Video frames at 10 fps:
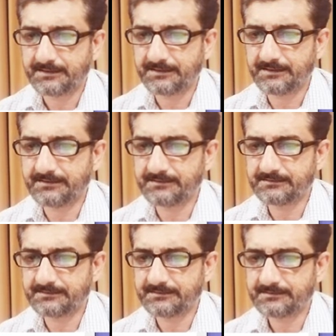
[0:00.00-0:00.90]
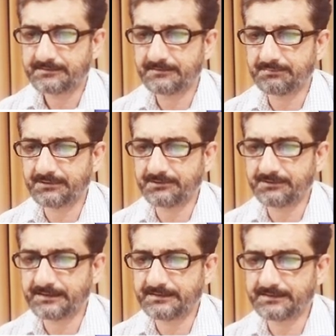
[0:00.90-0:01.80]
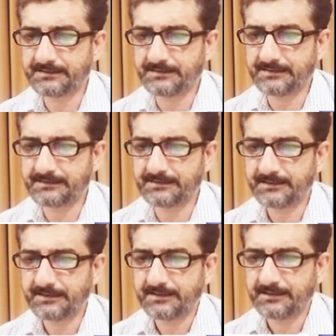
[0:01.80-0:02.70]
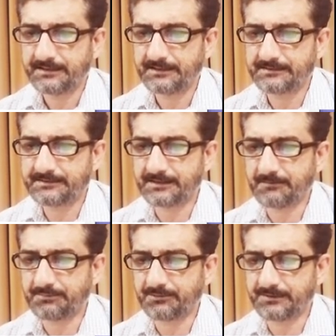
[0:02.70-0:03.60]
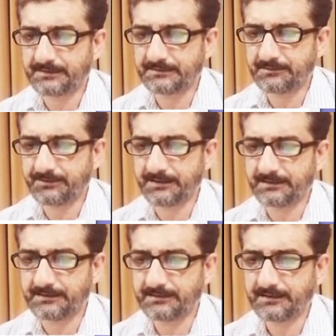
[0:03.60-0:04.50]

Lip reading: and simply you can see that it's uploading the file.